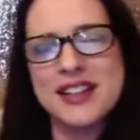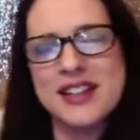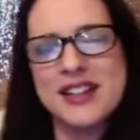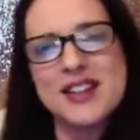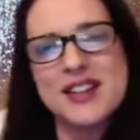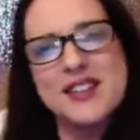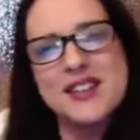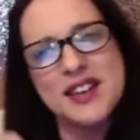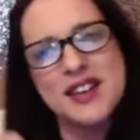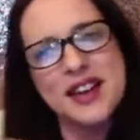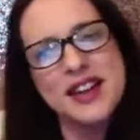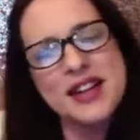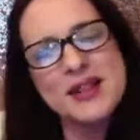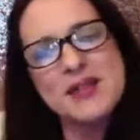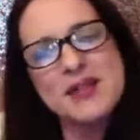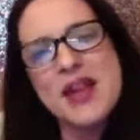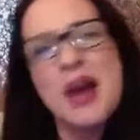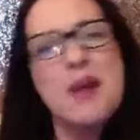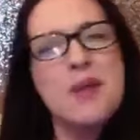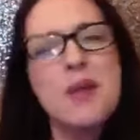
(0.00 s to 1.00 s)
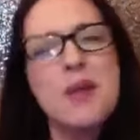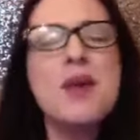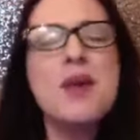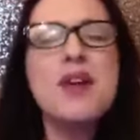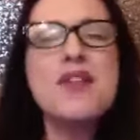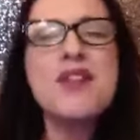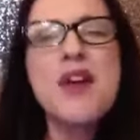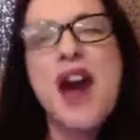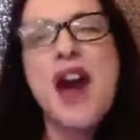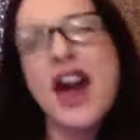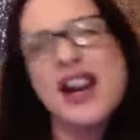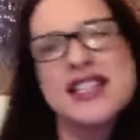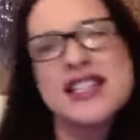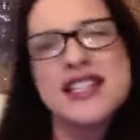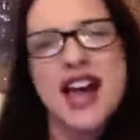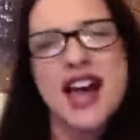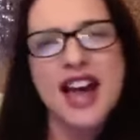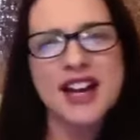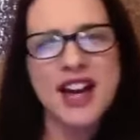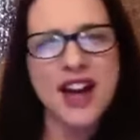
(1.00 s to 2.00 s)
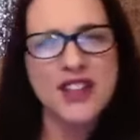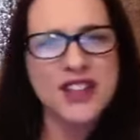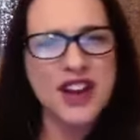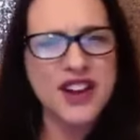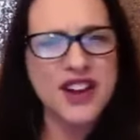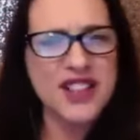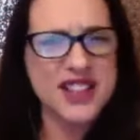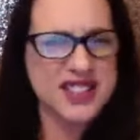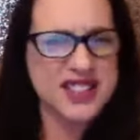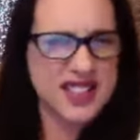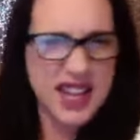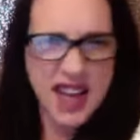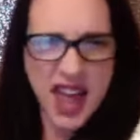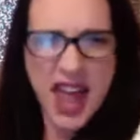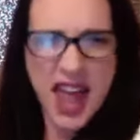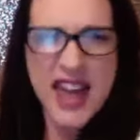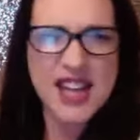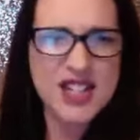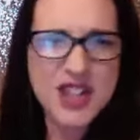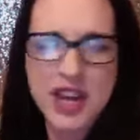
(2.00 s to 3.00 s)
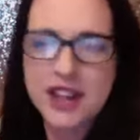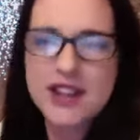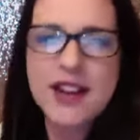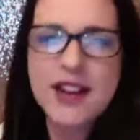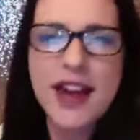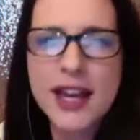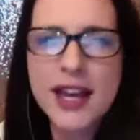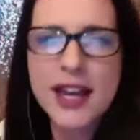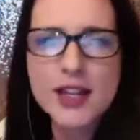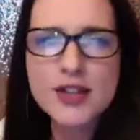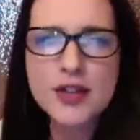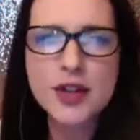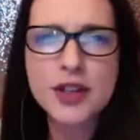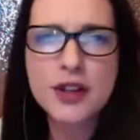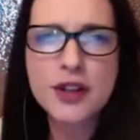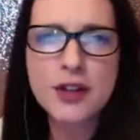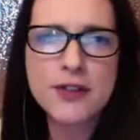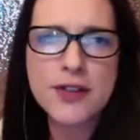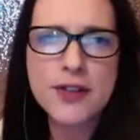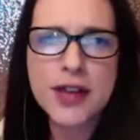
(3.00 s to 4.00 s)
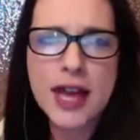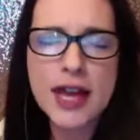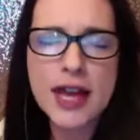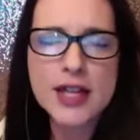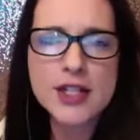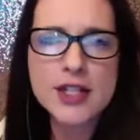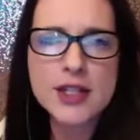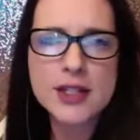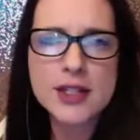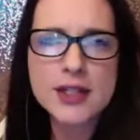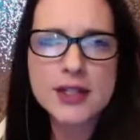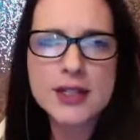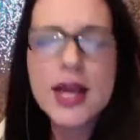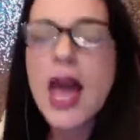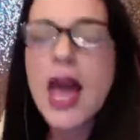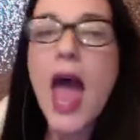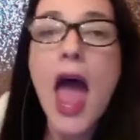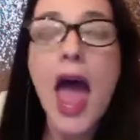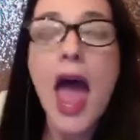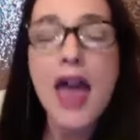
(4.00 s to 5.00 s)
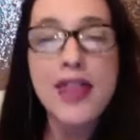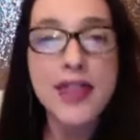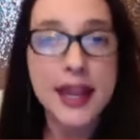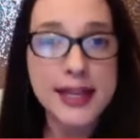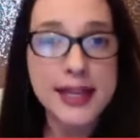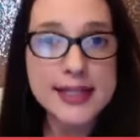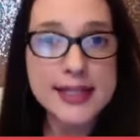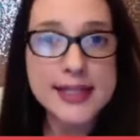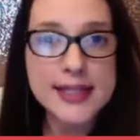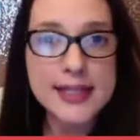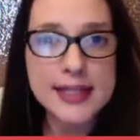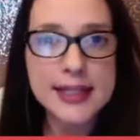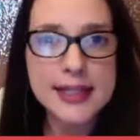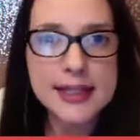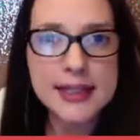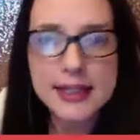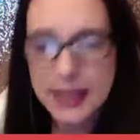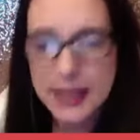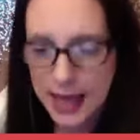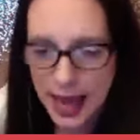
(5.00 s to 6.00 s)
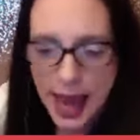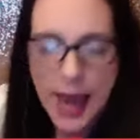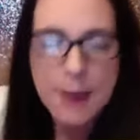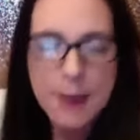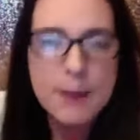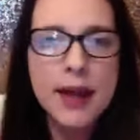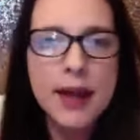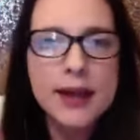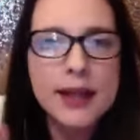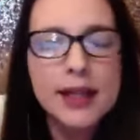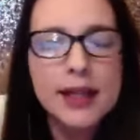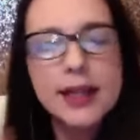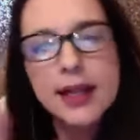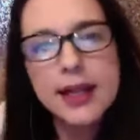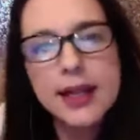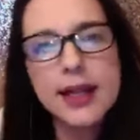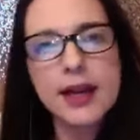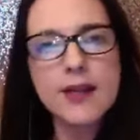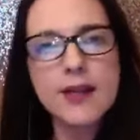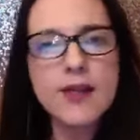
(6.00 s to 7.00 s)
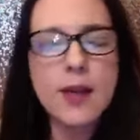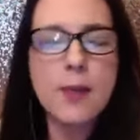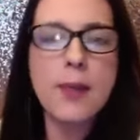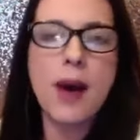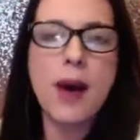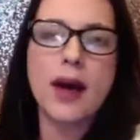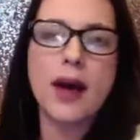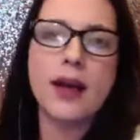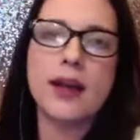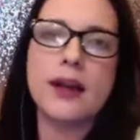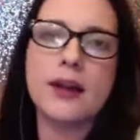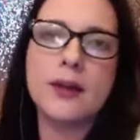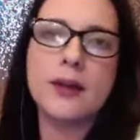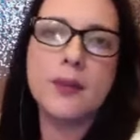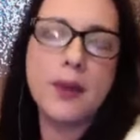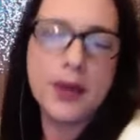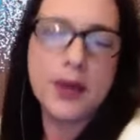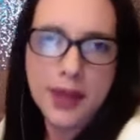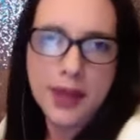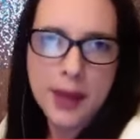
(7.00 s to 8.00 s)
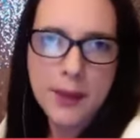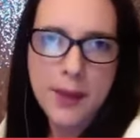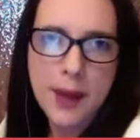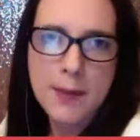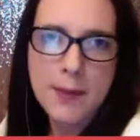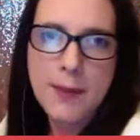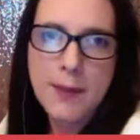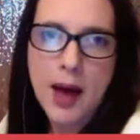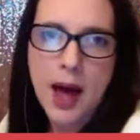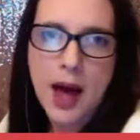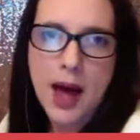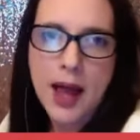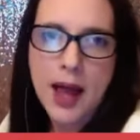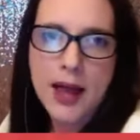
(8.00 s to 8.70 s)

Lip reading: right? But what if you had a sign out there that said, hey, check your Android notifications? And they did. And by the click of a button, when they went by, they